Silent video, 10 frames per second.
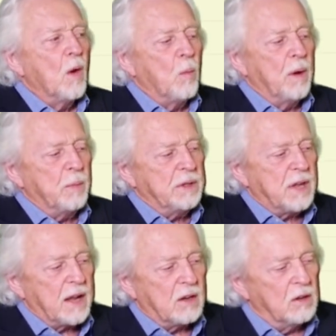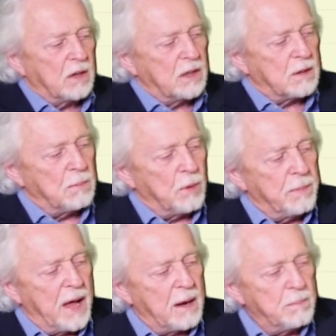When we take a look at the
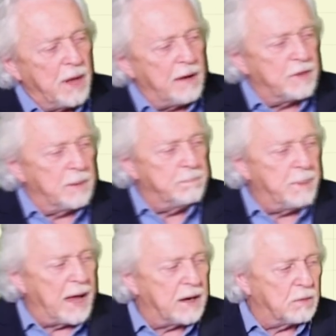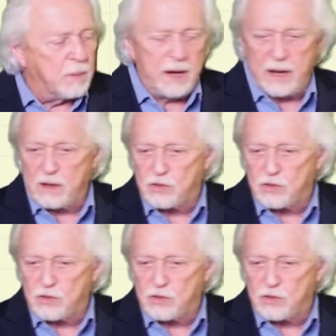momentum, you have an embedded reading.